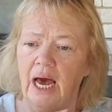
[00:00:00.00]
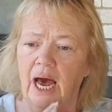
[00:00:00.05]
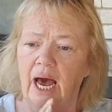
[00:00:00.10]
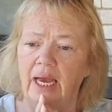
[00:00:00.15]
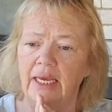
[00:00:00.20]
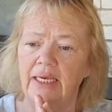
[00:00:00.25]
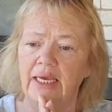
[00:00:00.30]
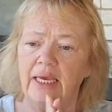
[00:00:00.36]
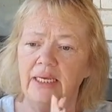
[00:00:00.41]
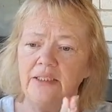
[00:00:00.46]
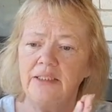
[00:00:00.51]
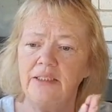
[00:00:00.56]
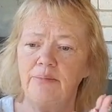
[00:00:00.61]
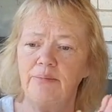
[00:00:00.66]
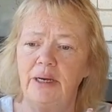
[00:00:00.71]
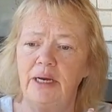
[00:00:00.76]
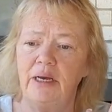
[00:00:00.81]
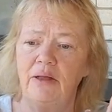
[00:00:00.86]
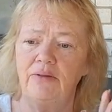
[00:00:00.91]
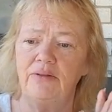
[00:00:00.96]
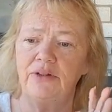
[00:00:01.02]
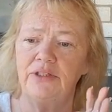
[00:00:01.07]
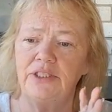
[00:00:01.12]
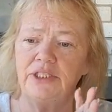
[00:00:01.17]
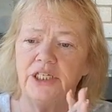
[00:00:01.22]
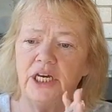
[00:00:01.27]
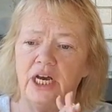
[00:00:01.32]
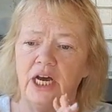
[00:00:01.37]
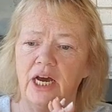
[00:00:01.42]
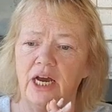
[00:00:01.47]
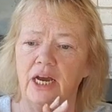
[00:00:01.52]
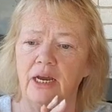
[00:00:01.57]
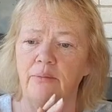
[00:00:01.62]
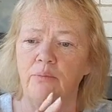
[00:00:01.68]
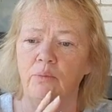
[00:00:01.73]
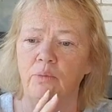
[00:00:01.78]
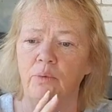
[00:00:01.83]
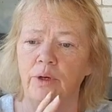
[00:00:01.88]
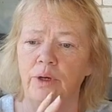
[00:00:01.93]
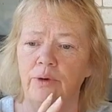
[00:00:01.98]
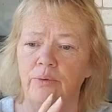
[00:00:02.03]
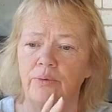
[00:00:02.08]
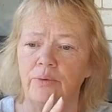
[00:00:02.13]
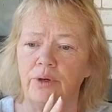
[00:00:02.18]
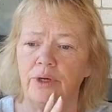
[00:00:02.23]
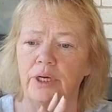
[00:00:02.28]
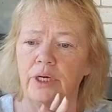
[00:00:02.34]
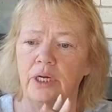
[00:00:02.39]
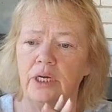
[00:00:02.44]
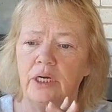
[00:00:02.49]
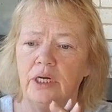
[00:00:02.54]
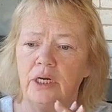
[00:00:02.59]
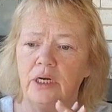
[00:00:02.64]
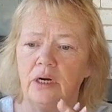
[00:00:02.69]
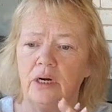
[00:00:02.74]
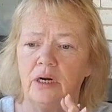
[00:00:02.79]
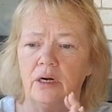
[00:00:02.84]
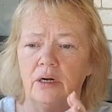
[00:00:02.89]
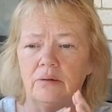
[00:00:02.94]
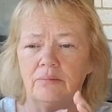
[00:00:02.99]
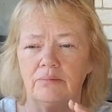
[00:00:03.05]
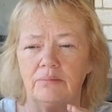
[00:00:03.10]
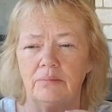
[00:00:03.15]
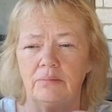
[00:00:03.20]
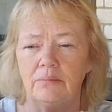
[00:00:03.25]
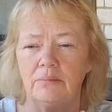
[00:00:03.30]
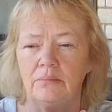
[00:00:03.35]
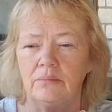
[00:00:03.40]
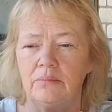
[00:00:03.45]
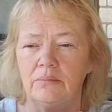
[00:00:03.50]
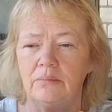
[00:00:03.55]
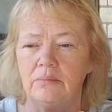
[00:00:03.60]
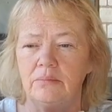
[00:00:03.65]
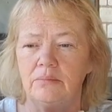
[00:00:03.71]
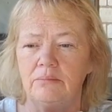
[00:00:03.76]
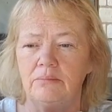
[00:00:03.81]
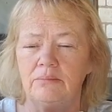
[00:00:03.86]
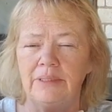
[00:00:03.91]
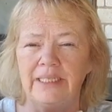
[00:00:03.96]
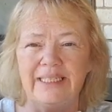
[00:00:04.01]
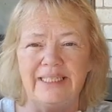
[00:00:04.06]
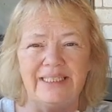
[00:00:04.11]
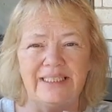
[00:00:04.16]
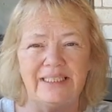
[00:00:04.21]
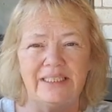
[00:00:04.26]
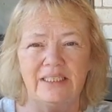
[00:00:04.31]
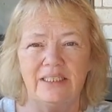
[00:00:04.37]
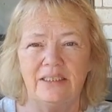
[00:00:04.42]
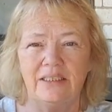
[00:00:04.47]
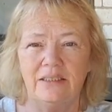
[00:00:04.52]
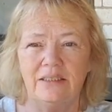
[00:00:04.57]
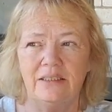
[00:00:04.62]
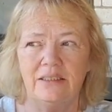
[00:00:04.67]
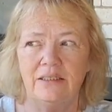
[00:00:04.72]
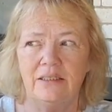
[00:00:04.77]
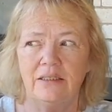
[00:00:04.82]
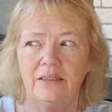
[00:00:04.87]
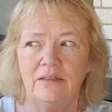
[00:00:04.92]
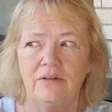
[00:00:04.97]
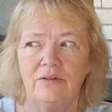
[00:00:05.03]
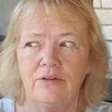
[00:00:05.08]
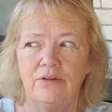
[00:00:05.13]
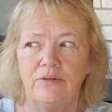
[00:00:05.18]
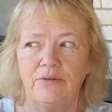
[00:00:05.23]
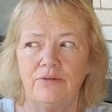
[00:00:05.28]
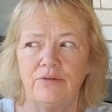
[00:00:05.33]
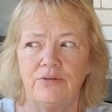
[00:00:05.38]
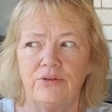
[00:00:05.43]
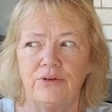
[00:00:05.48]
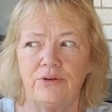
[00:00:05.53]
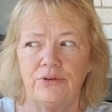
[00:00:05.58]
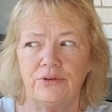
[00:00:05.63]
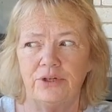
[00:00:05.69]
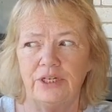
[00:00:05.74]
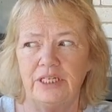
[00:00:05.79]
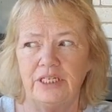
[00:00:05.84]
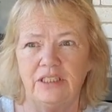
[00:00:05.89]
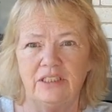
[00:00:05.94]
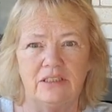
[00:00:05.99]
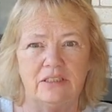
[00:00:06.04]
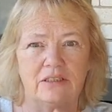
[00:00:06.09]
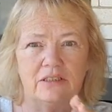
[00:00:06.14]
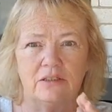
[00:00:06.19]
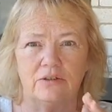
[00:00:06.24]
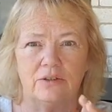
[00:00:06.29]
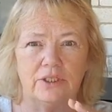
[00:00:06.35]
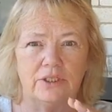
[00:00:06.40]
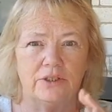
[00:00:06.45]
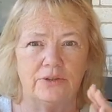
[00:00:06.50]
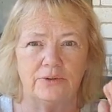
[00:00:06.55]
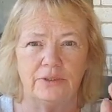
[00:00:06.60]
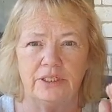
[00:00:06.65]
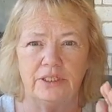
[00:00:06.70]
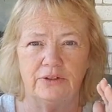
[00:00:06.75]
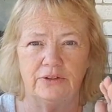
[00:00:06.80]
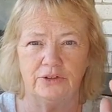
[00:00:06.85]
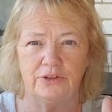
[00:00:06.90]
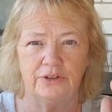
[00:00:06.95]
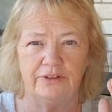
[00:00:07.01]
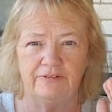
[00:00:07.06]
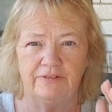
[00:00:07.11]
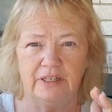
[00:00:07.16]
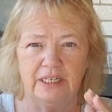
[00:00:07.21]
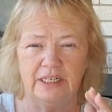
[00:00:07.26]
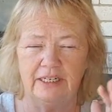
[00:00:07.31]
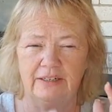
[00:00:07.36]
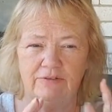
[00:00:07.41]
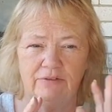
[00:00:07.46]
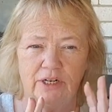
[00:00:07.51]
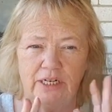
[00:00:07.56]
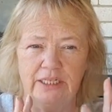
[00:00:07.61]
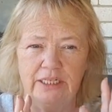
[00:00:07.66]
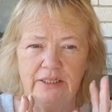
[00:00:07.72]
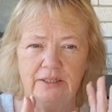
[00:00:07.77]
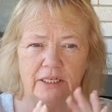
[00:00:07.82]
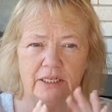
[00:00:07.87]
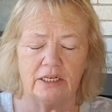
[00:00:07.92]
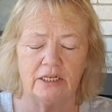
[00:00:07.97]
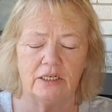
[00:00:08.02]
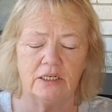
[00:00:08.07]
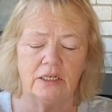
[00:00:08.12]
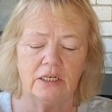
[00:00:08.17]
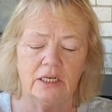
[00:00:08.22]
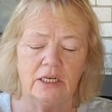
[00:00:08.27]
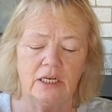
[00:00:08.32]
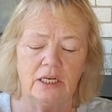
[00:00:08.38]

I guess about the time we were in our mid 30s, 33 to 35, right in there,